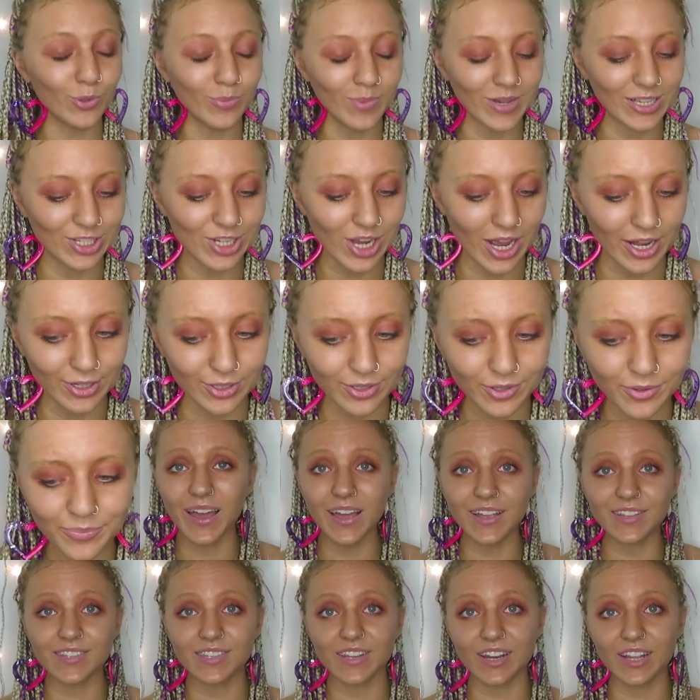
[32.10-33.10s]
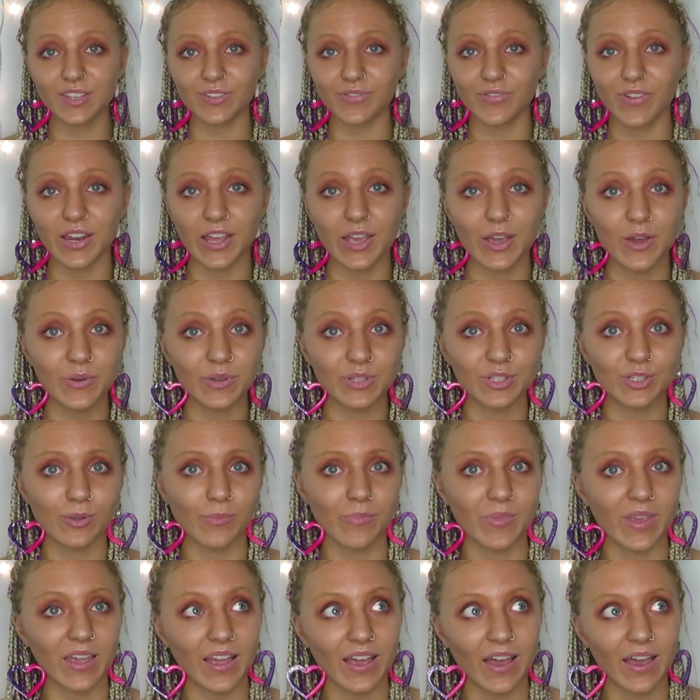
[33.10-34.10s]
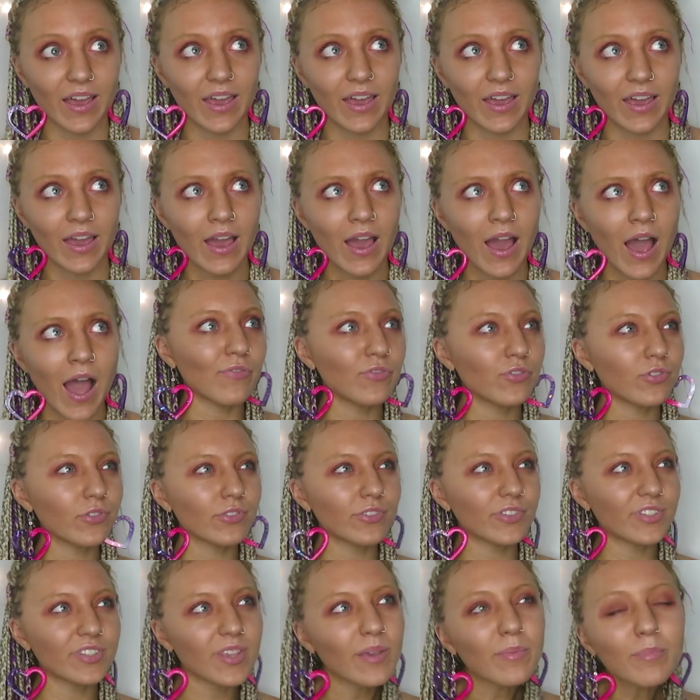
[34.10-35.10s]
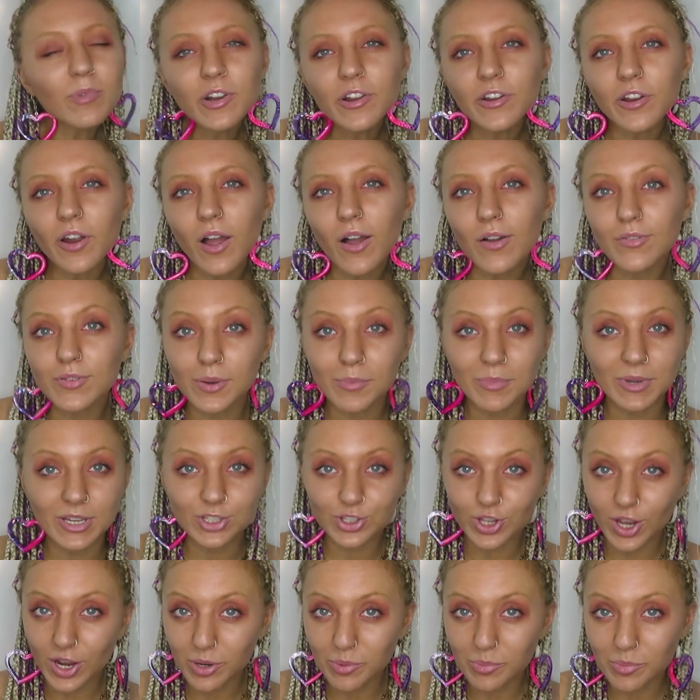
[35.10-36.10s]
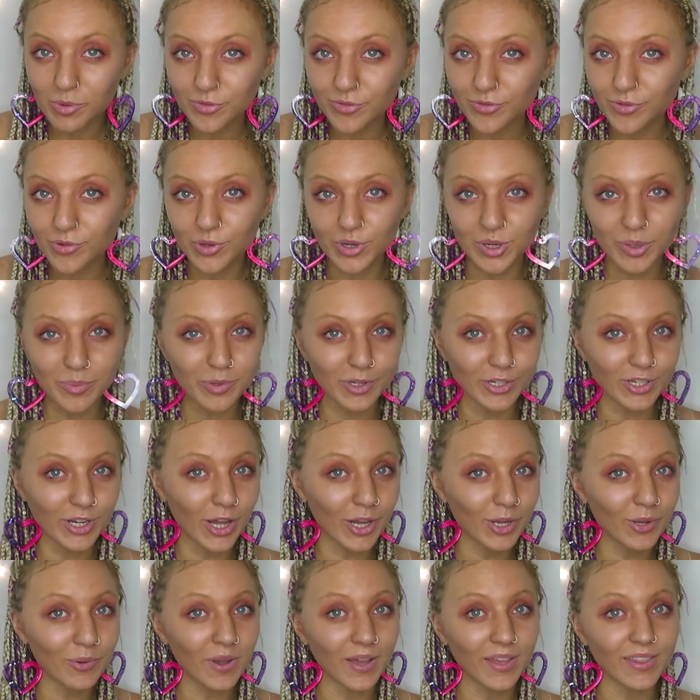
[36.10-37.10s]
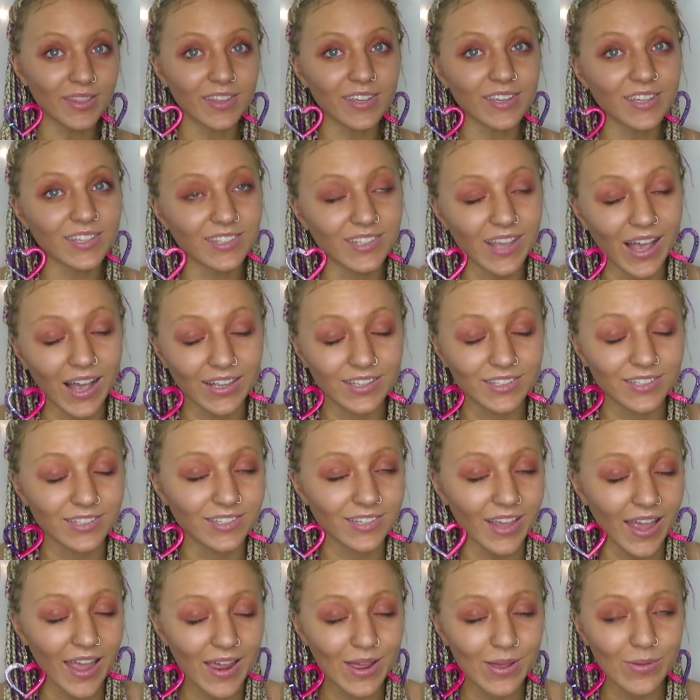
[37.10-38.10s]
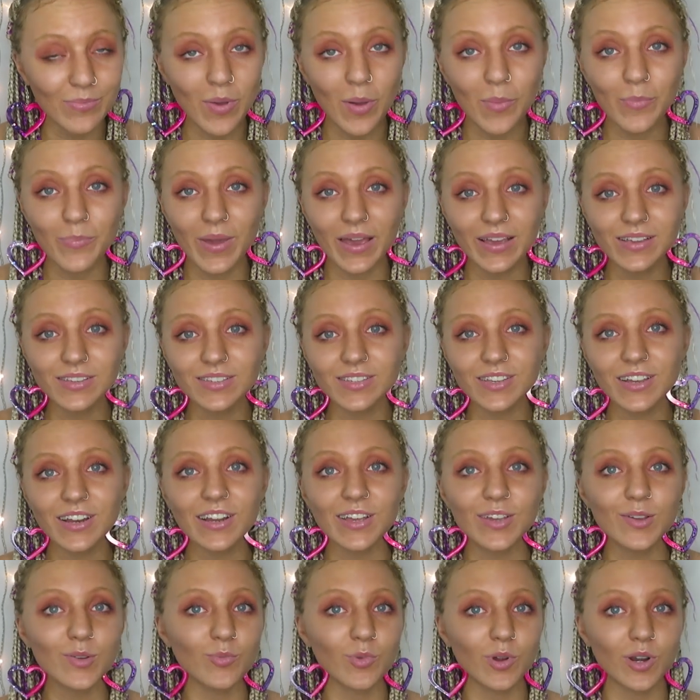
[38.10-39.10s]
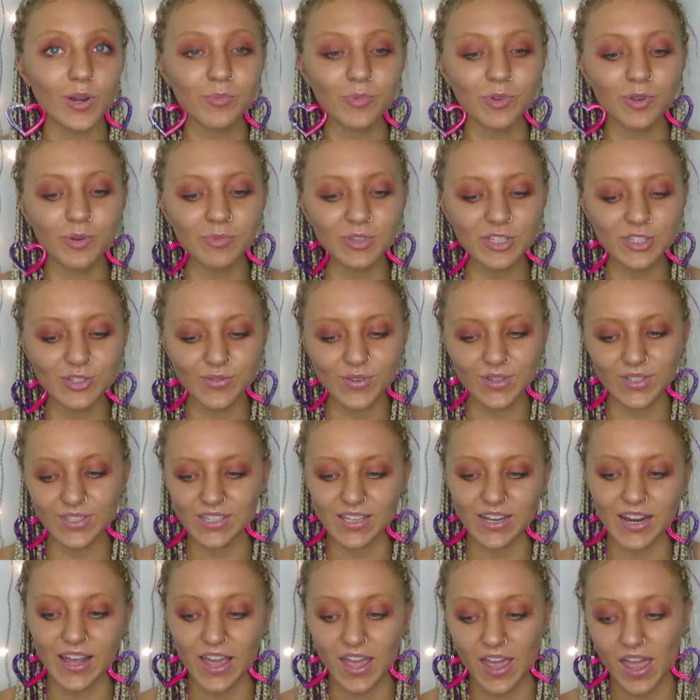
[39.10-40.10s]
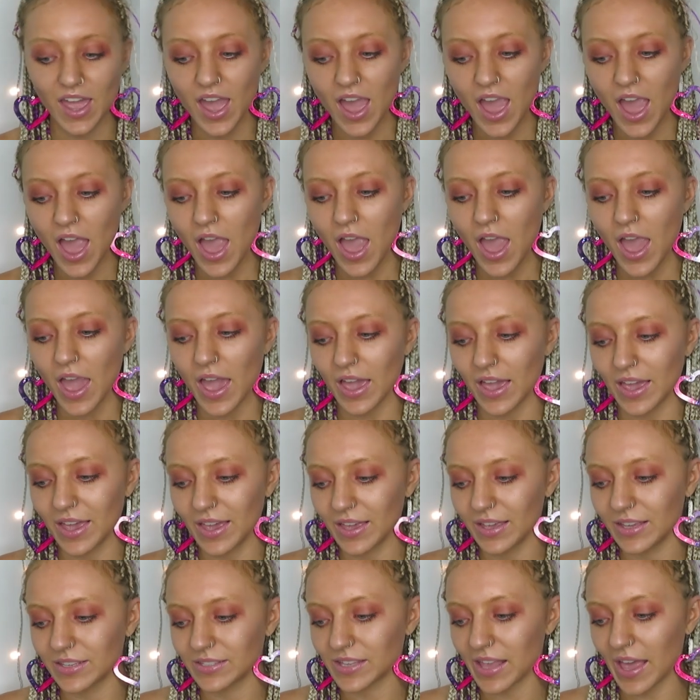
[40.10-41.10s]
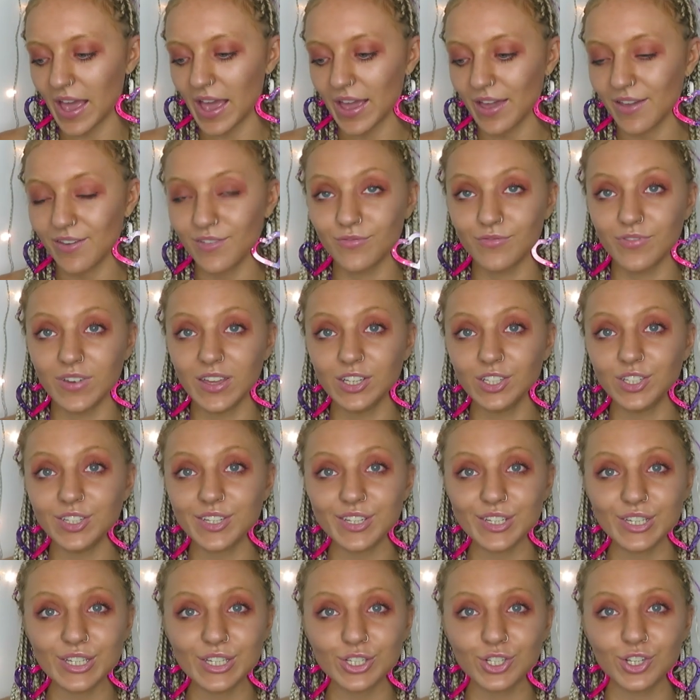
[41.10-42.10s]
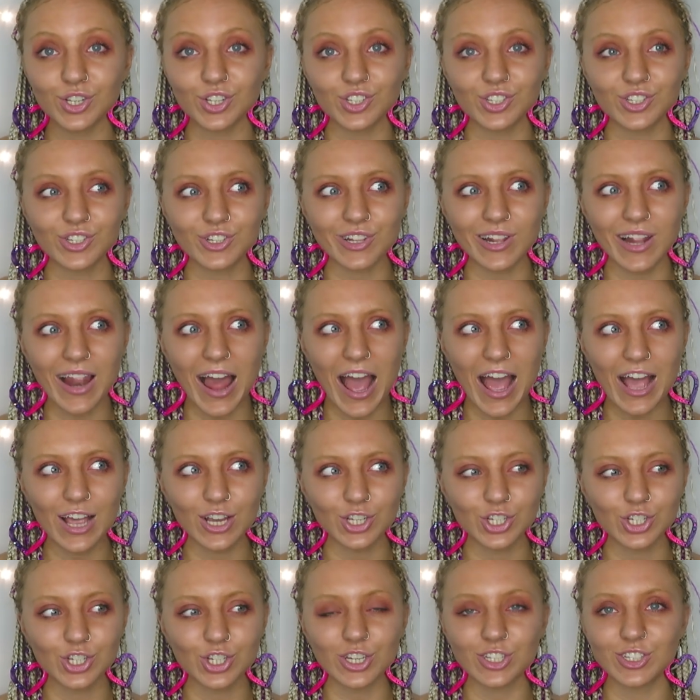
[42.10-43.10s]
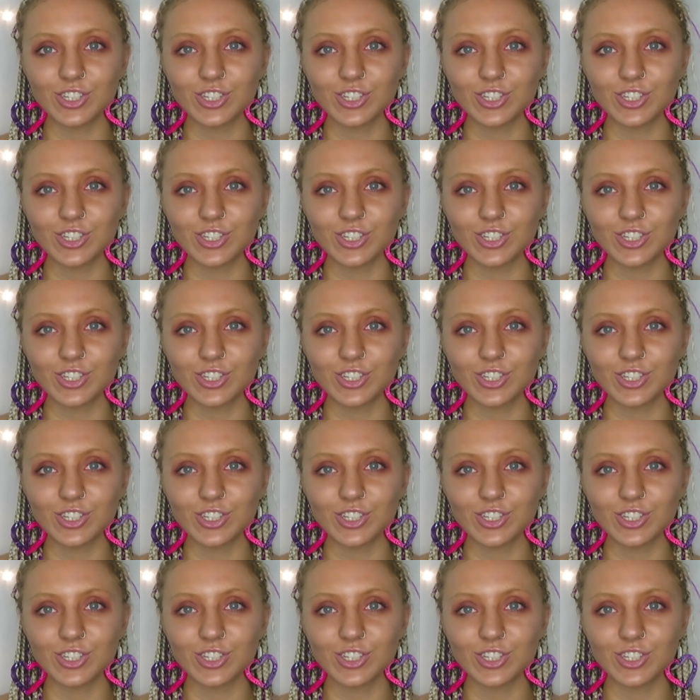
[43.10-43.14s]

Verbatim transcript: to my channel. Yeah, today's video is something I have done similar of on my channel before, but not quite the exact same. Basically, what I'm going to be doing today is a vintage slash